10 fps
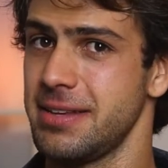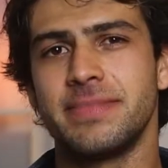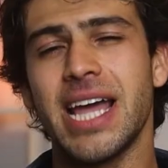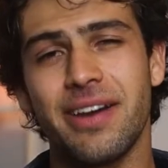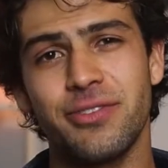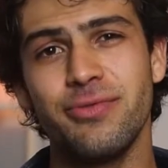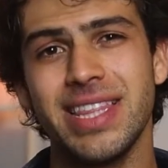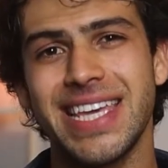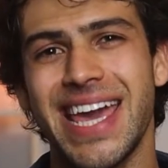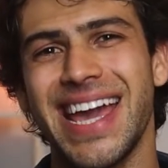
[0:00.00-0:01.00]
Now, if you
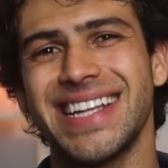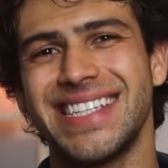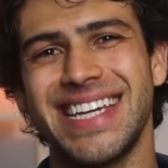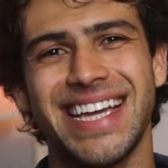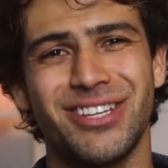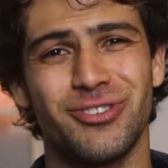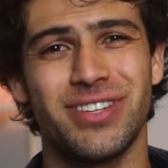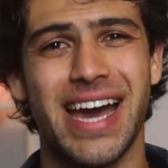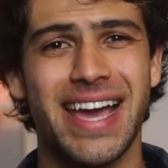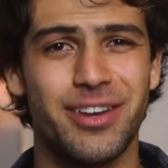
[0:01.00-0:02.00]
really can't change your
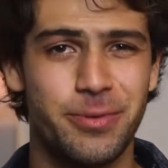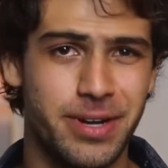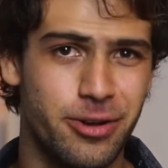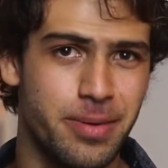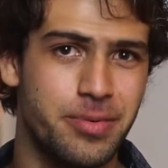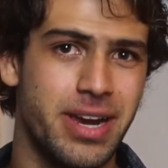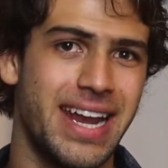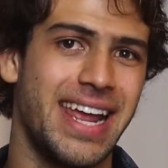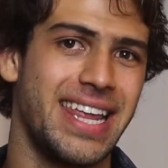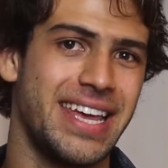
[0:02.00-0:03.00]
diet to incorporate
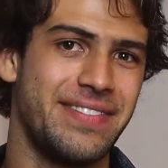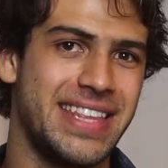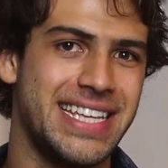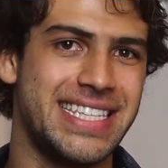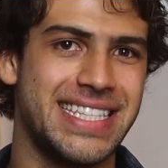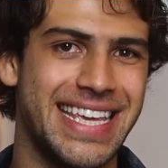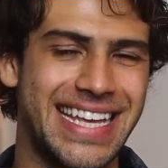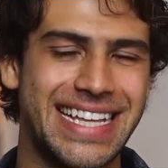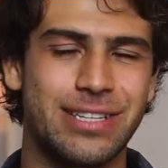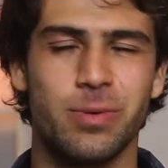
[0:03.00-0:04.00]
any of these
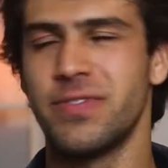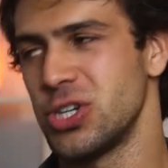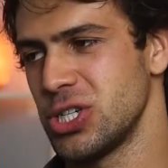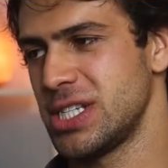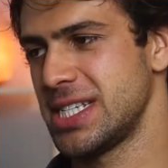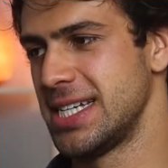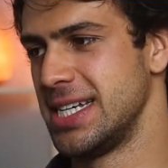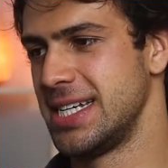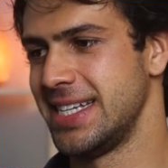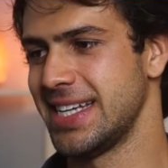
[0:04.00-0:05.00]
things, well, first,
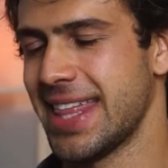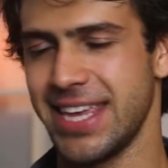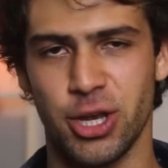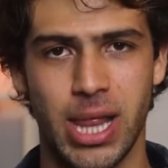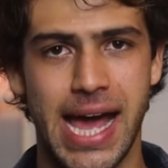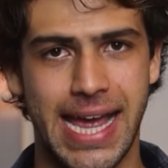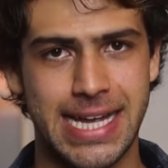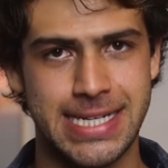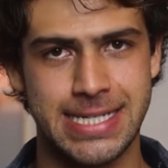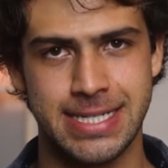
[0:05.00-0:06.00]
I think you're
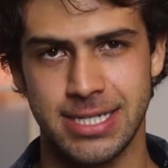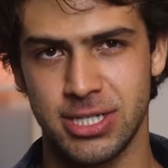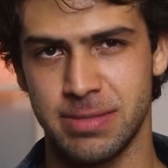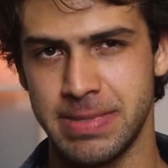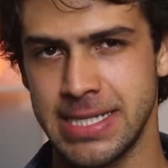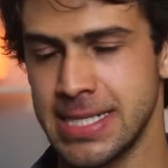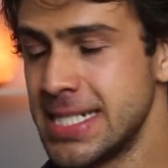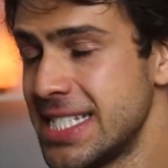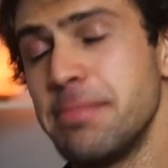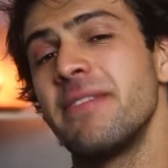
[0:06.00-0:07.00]
lying. You're just being
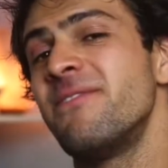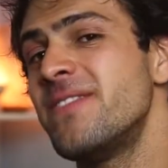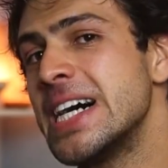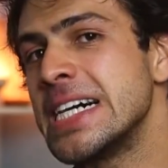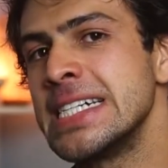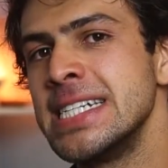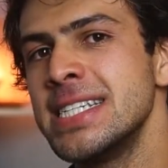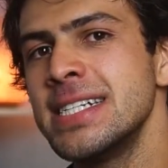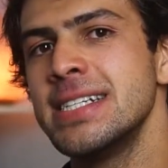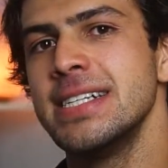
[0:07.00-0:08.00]
lazy, but
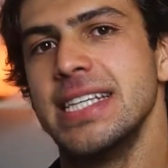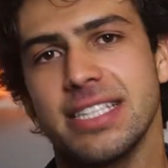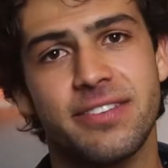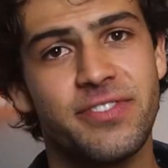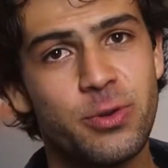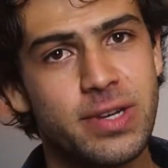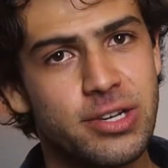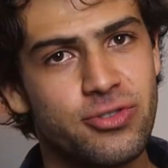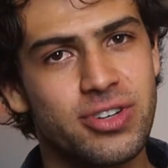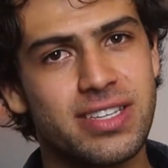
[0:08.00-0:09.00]
fine. There's a few
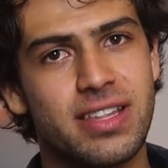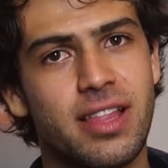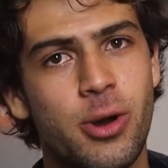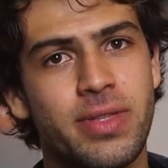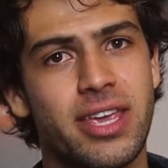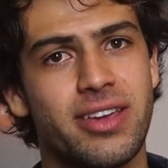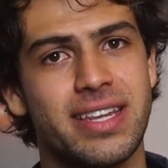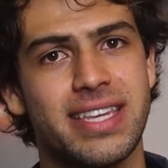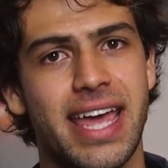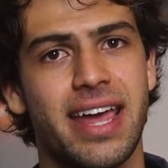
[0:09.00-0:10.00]
nutrients alone that you
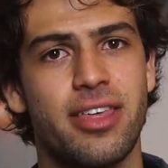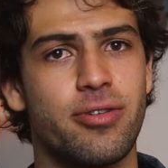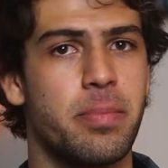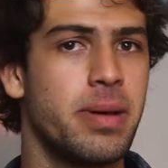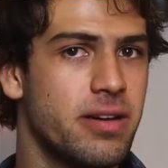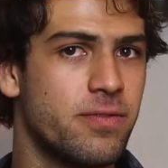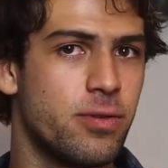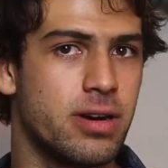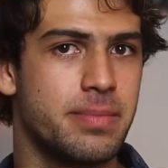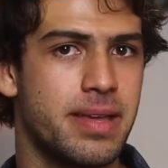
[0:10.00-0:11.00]
can take through a pill
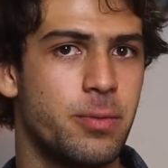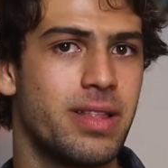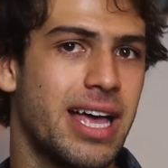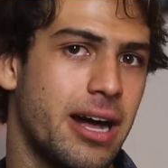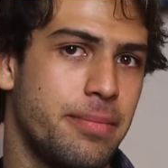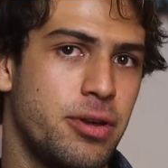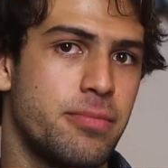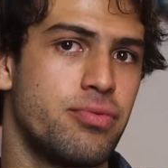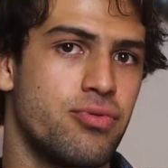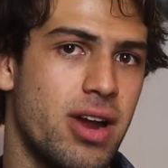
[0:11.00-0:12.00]
form that will help your
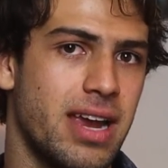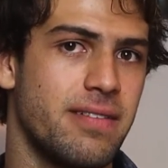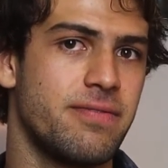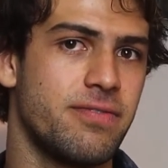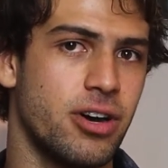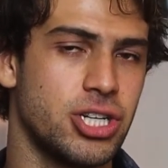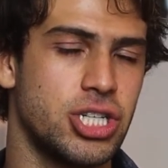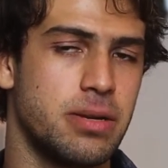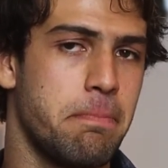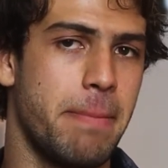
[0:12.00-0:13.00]
brain
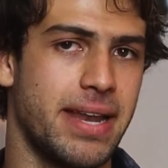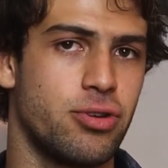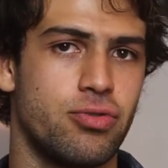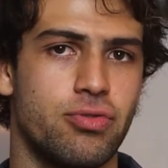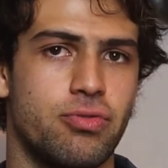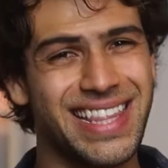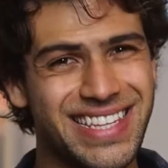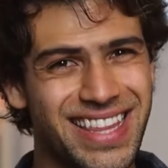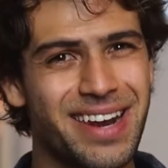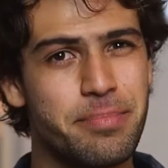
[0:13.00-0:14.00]
function better. Now,
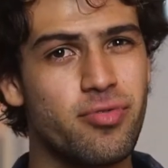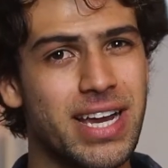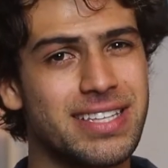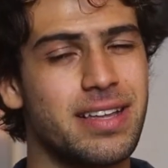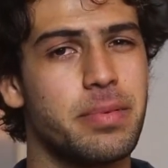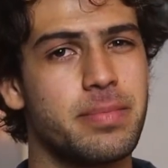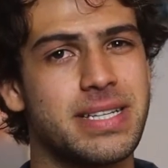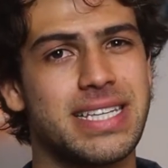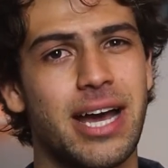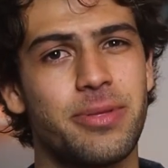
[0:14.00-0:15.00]
there's a lot of brain
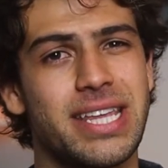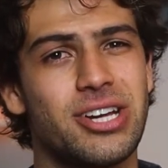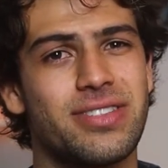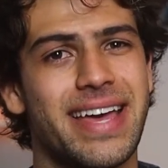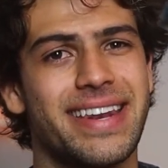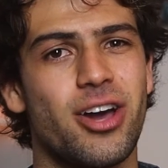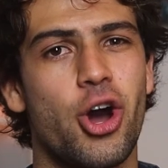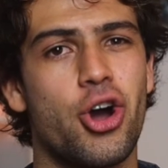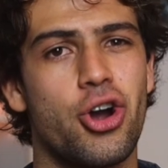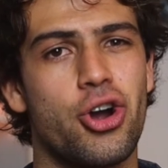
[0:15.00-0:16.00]
supplements out there that
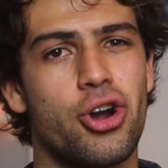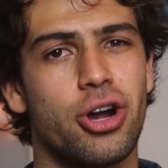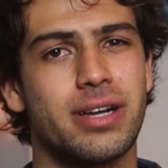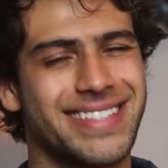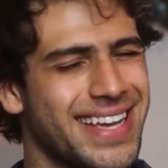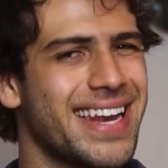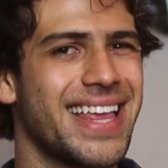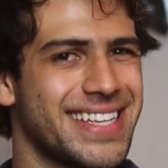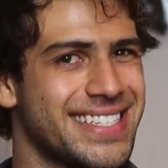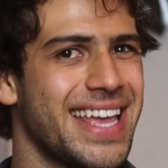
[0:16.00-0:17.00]
are kind of
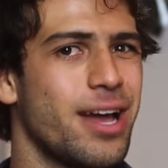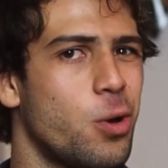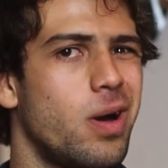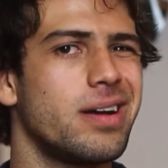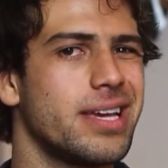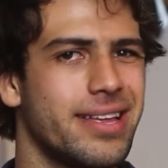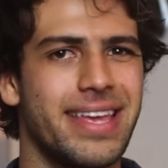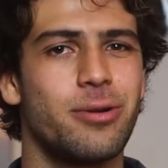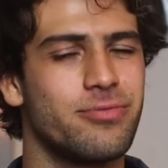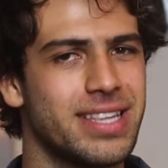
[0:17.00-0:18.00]
like snake oil. You know,
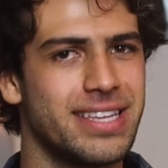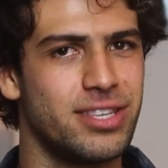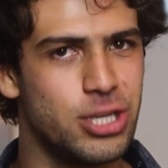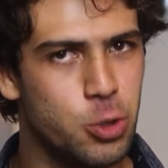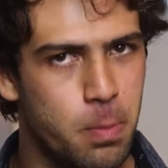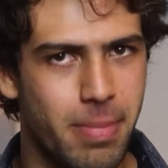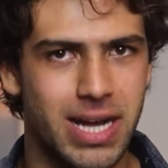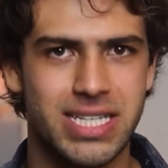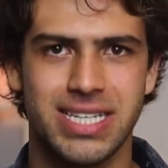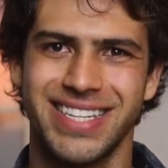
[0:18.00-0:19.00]
they don't really do
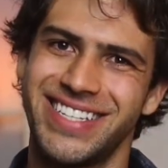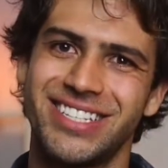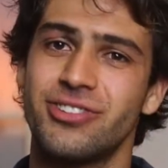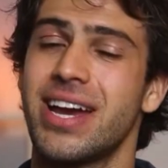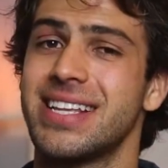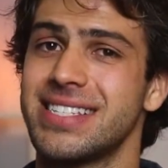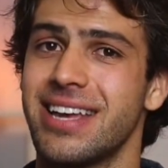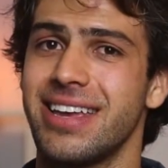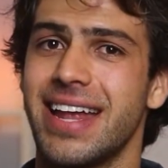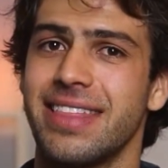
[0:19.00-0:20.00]
much and they're just trying to
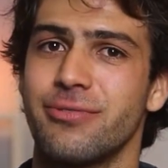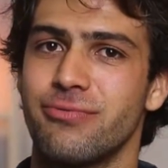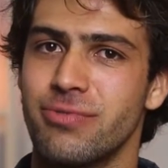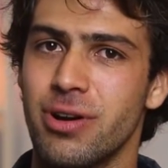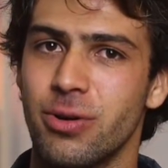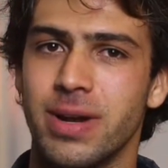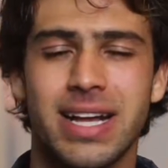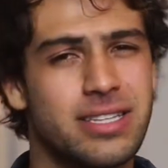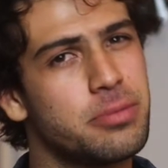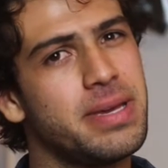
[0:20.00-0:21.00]
sell you down the road.
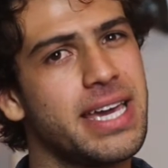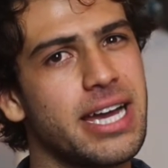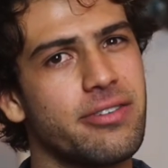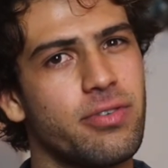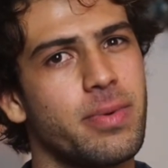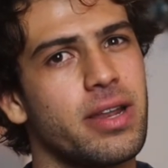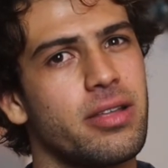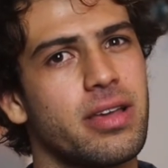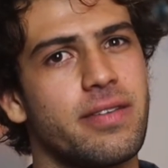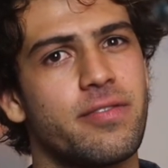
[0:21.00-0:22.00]
So be careful when
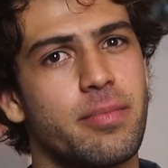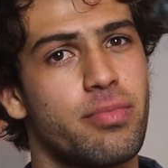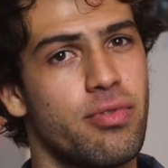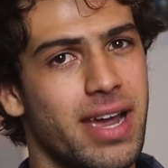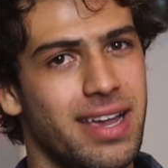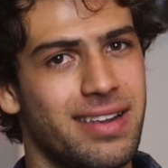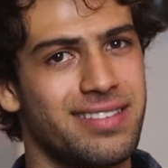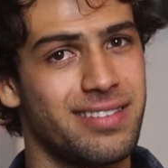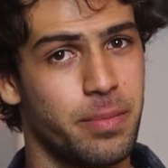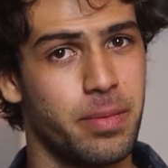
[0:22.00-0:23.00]
you're looking for brain
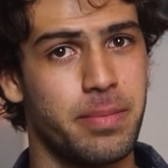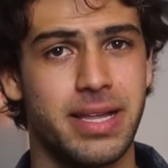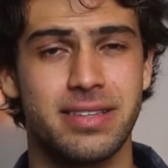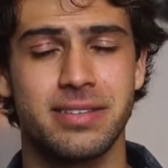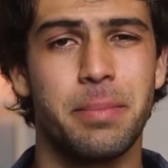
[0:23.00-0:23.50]
supplements.